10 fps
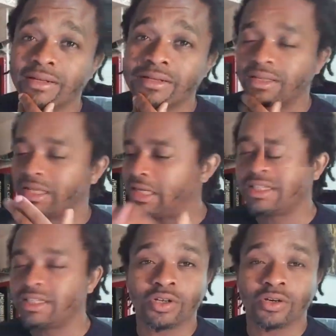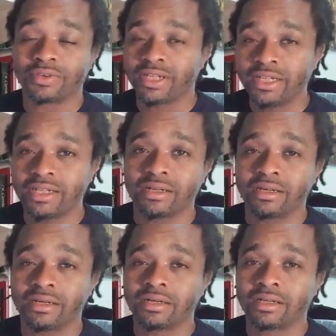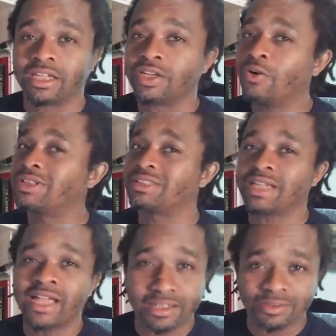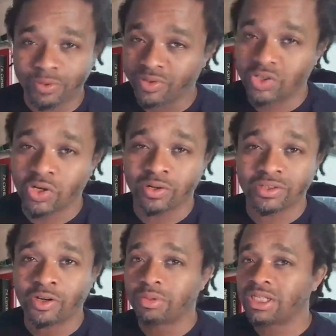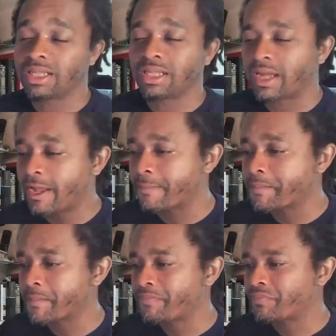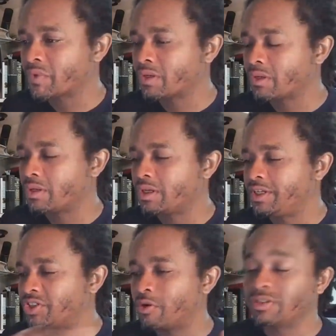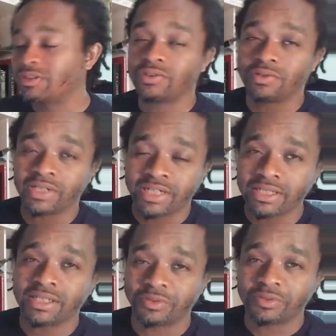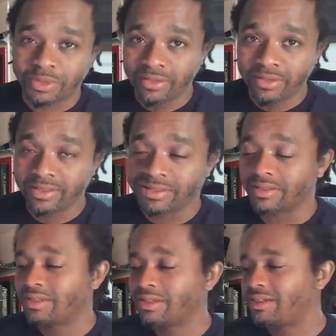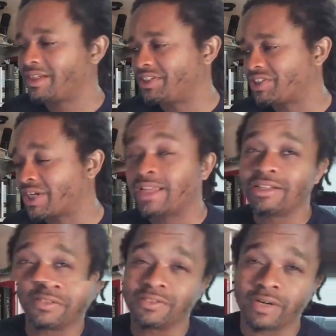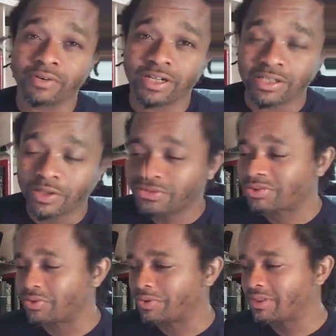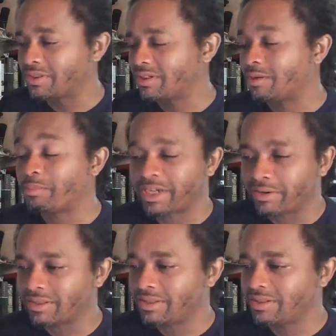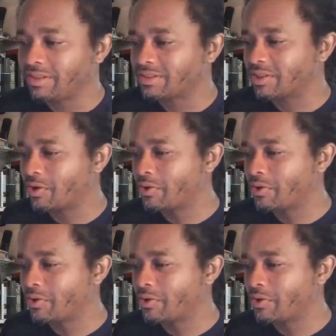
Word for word: India's over here. He knows exactly where he's going. Don't believe the hype. He's going to India's superior. And China is very close to it, apparently. Let's go.